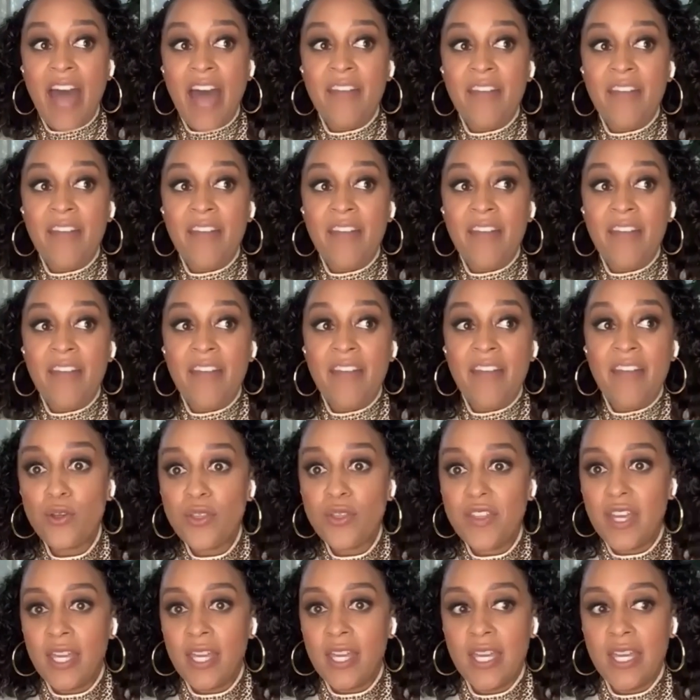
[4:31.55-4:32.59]
And then the other
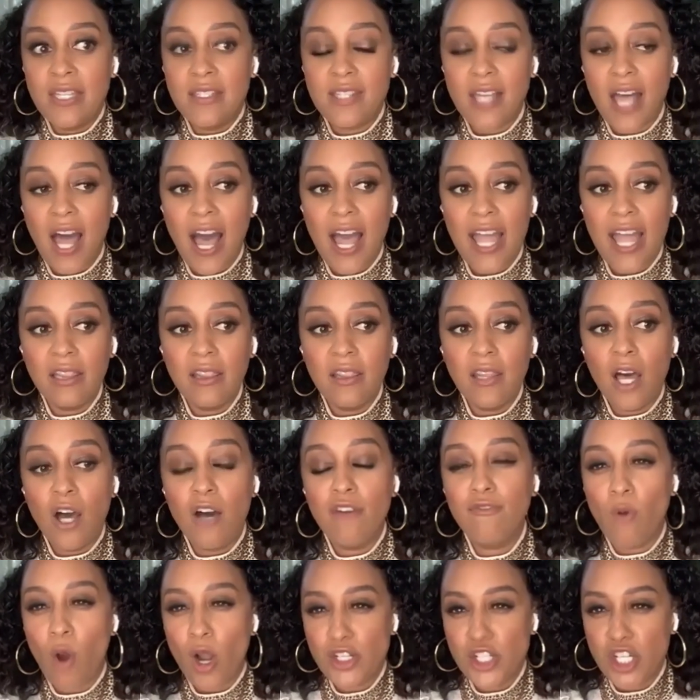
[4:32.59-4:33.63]
thing is, I
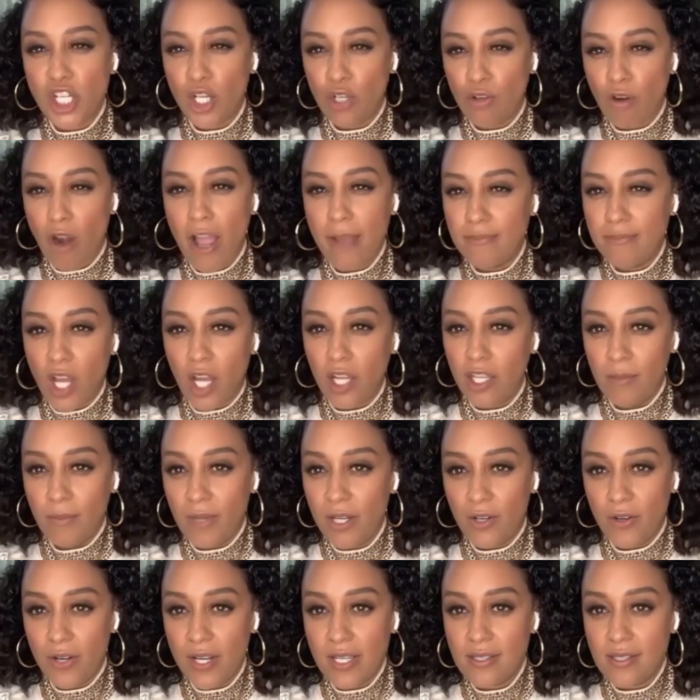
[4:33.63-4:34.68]
love watching crime
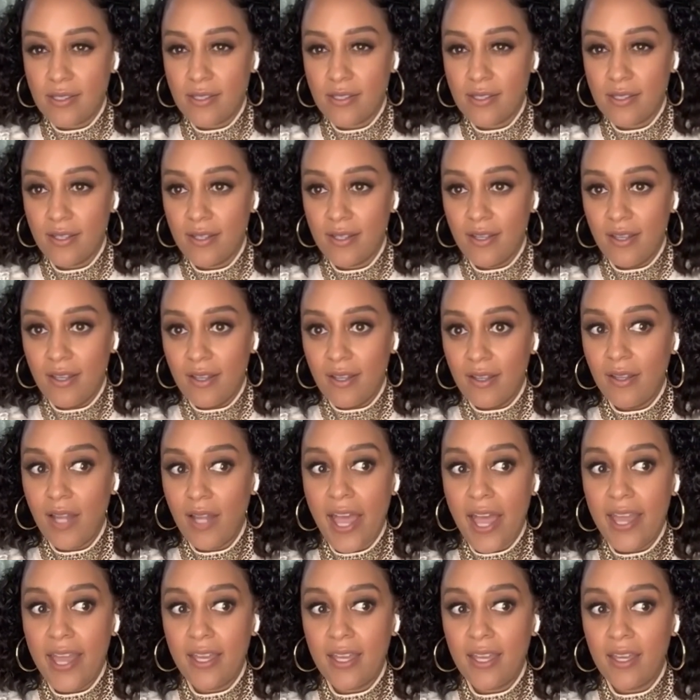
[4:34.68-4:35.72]
documentaries.
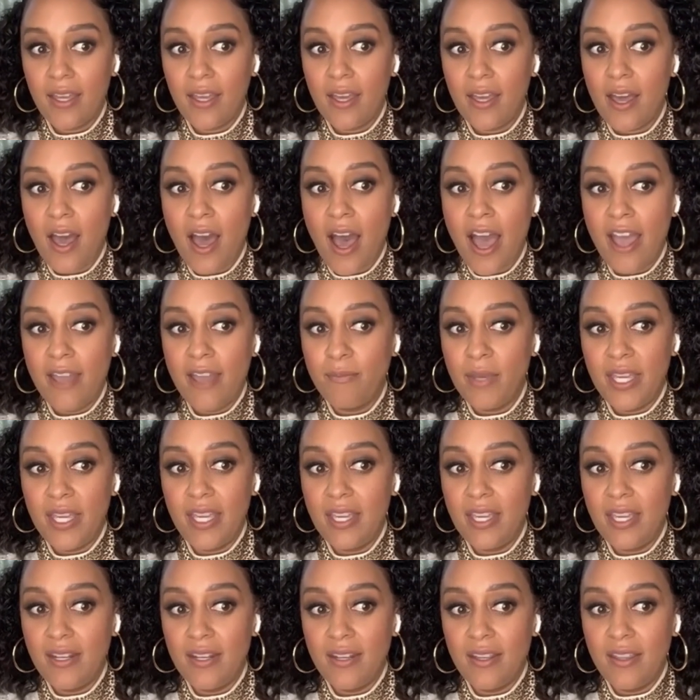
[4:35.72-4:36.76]
Like, I
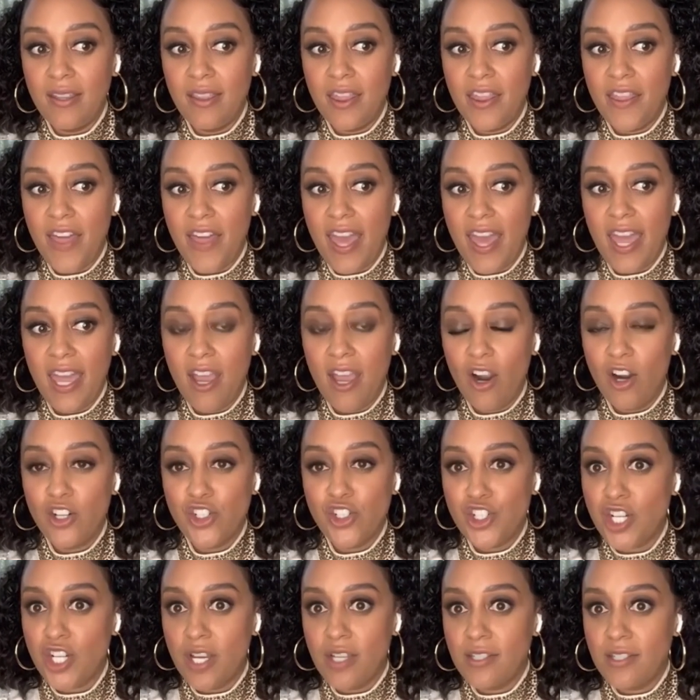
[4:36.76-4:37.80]
mean, they
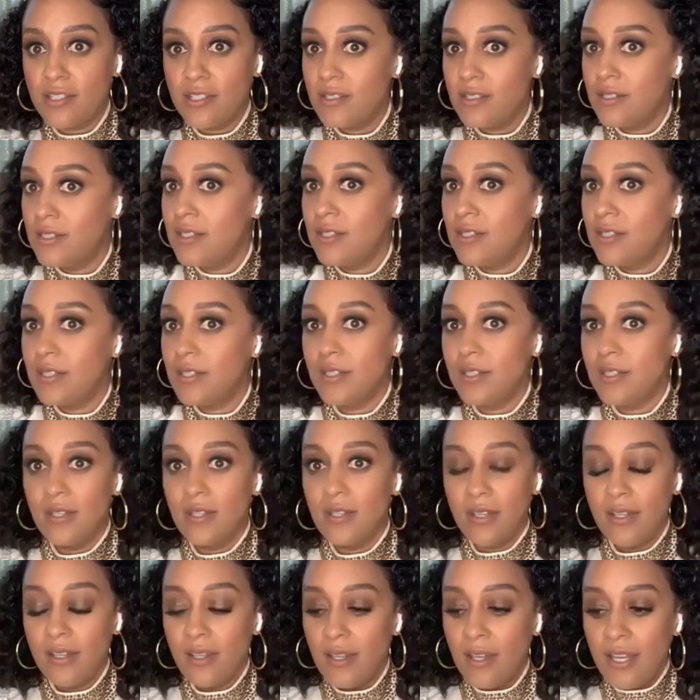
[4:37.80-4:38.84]
are just,
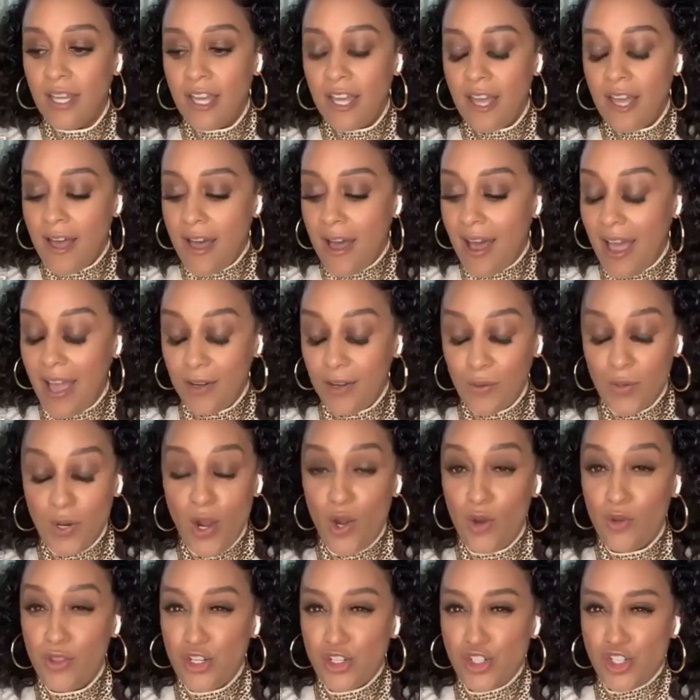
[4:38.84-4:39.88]
I don't
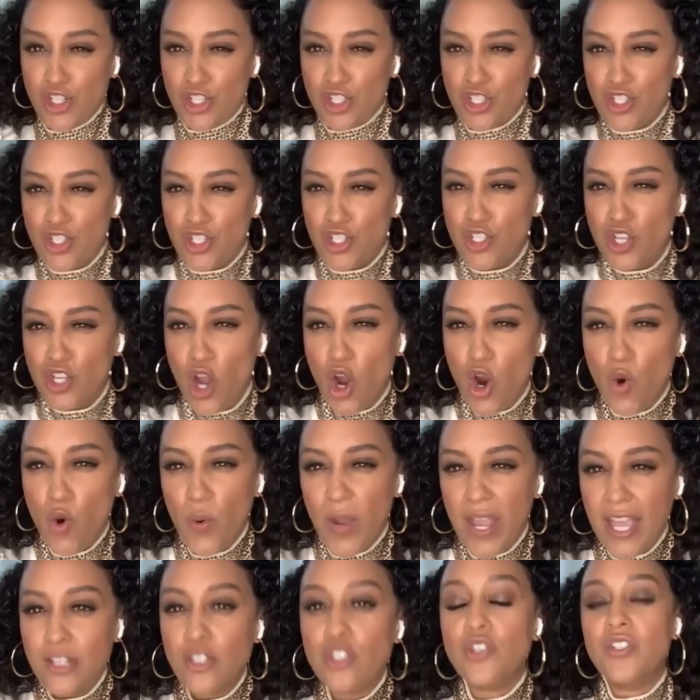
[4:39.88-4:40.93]
know, they're just
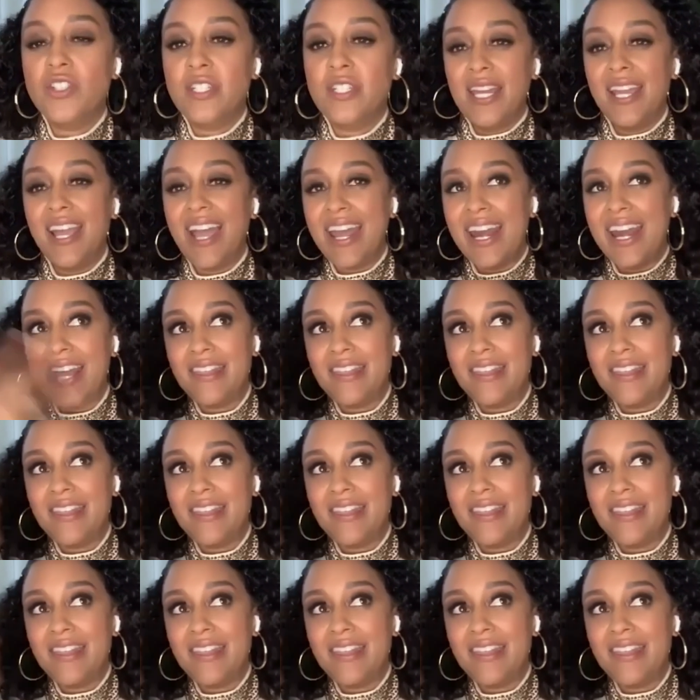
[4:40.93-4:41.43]
so interesting.